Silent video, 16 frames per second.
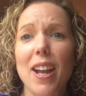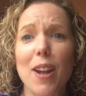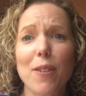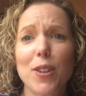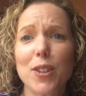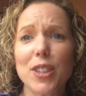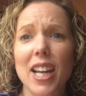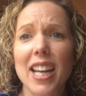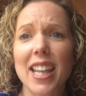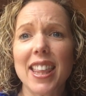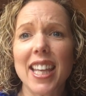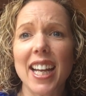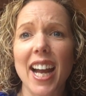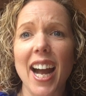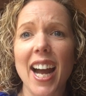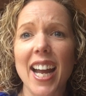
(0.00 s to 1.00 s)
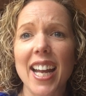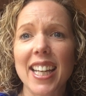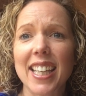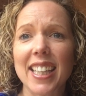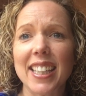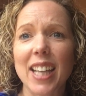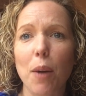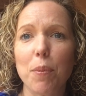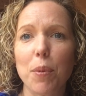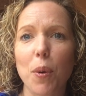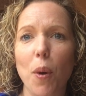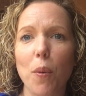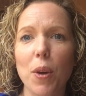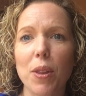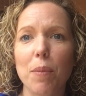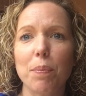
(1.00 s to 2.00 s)
if there's anything I can help you
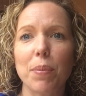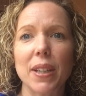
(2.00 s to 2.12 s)
out with,